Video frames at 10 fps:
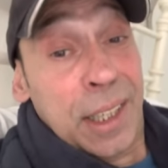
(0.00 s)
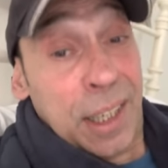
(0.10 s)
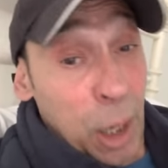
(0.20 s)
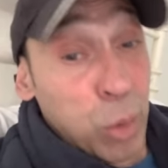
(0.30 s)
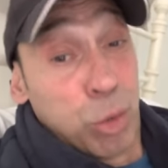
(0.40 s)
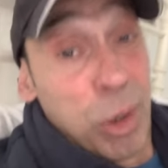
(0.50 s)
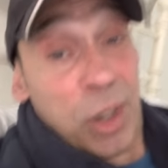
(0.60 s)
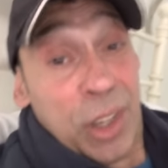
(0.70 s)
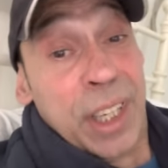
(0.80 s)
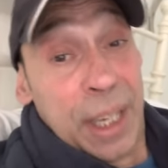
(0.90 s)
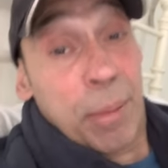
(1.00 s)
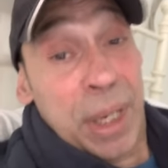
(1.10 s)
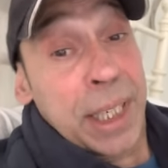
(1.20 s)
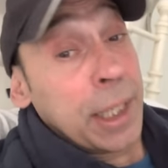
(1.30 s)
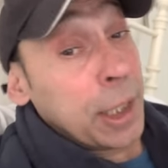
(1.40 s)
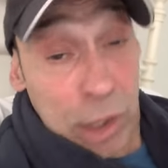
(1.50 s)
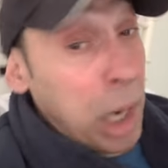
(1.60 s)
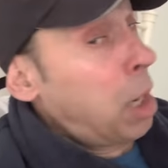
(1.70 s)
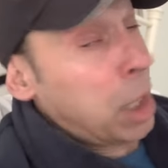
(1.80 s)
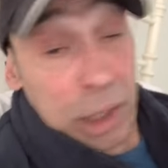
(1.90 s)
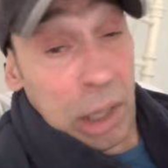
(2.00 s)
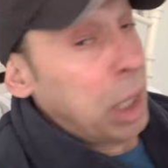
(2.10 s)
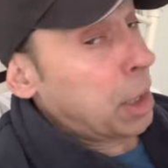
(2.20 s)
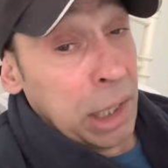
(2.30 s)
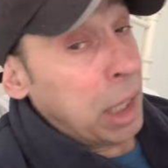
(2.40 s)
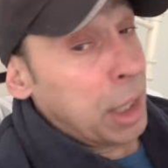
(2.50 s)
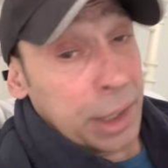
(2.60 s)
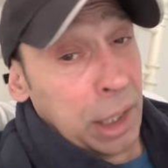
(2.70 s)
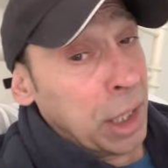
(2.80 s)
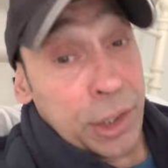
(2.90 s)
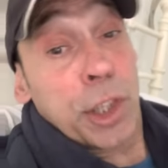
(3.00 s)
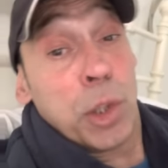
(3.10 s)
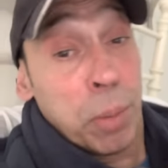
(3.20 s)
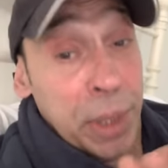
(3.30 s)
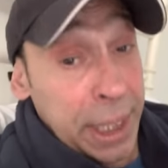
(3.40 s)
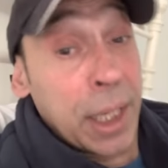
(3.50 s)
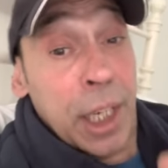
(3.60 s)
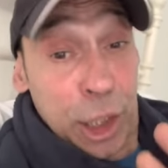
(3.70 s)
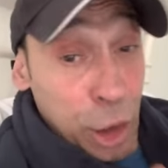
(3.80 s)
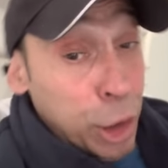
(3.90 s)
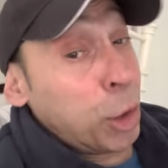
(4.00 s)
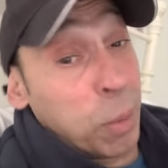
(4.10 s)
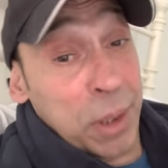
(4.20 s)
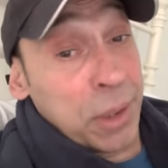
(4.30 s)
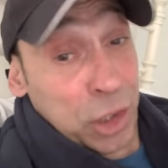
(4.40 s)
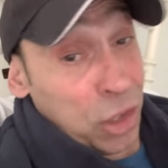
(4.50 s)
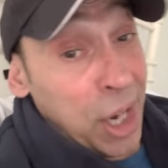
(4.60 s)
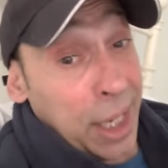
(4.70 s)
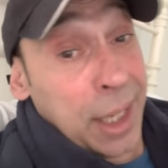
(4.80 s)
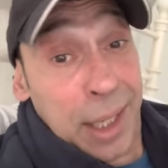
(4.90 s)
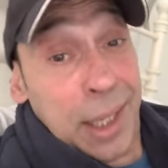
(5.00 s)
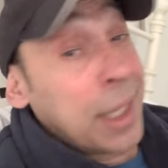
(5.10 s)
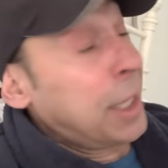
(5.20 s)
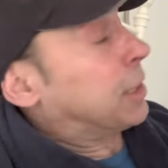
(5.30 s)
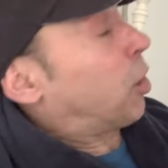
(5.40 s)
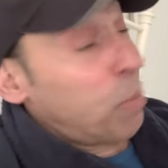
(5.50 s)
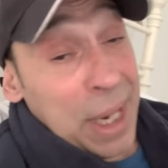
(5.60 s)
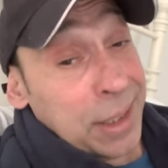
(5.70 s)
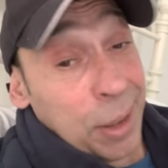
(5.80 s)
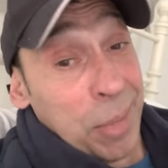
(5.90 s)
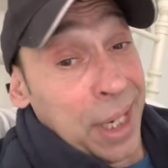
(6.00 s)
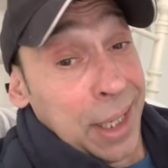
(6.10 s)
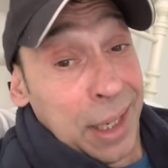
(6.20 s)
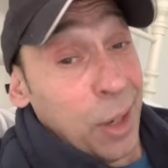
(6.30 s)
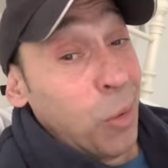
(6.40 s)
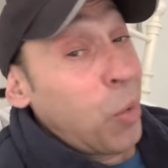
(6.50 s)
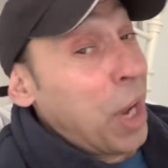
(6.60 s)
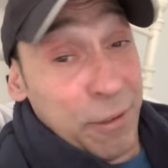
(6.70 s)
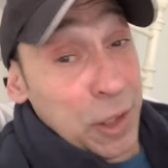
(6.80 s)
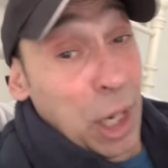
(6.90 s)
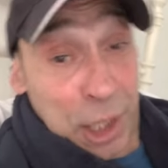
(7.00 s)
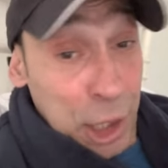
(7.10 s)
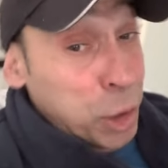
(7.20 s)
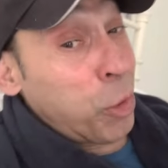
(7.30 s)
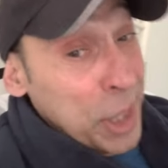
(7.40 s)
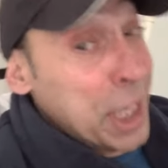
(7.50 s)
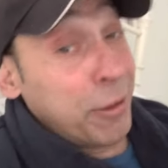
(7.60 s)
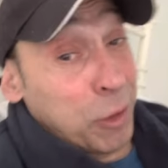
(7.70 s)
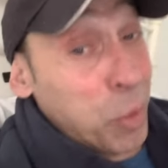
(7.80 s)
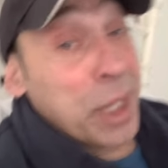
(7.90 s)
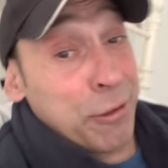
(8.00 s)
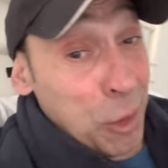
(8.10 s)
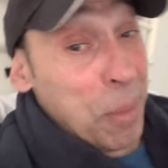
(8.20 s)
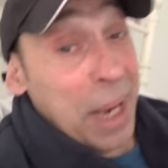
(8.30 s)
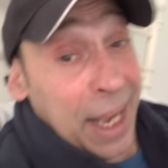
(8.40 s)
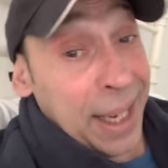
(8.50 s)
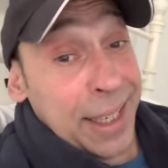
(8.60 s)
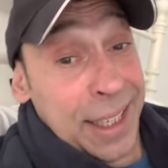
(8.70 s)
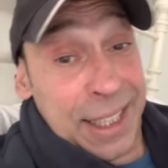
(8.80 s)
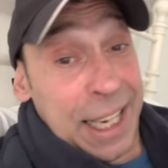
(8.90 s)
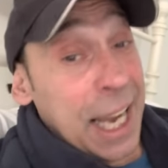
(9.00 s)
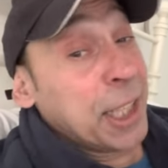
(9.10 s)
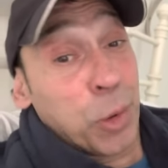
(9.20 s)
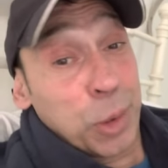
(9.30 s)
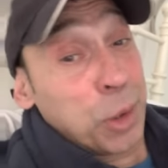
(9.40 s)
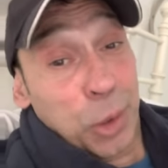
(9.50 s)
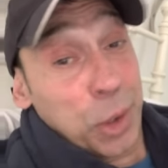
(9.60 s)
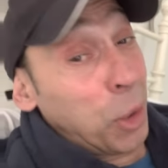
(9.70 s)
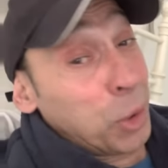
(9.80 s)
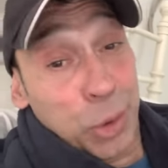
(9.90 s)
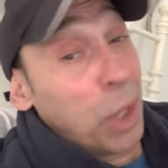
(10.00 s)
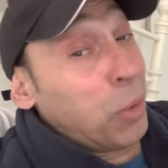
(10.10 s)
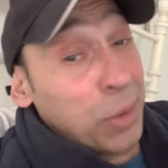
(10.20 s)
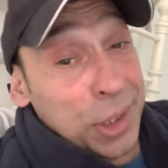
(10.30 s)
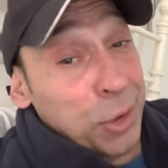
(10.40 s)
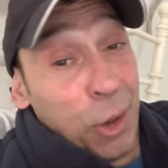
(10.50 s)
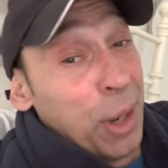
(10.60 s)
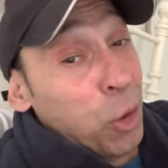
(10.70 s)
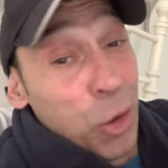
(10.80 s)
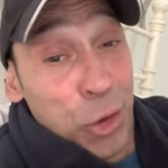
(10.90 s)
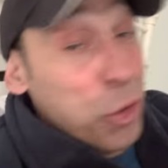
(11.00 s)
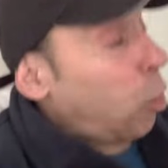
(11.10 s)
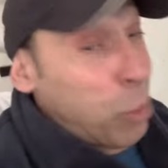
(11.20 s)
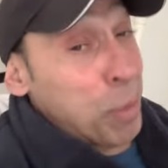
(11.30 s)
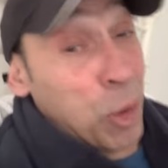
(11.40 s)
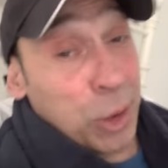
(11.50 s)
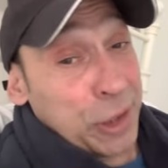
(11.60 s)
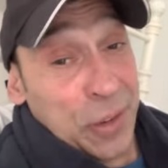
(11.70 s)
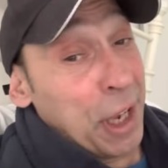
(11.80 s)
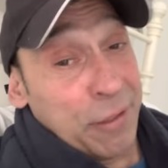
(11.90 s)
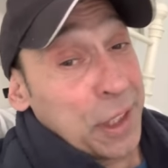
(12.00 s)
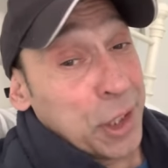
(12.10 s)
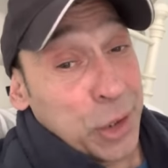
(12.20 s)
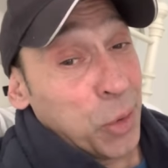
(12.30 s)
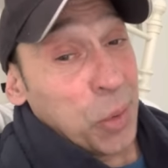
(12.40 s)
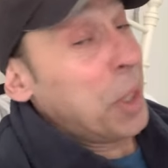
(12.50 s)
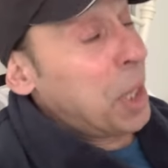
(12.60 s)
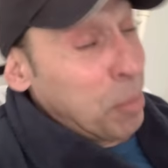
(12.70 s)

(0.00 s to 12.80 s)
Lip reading: I was wrong. You know what I mean? It's hard, hard, hard, hard. The human psyche, it don't matter, mate. Whatever you, unless you're an evil, evil man, and you don't got no remorse for nothing at all.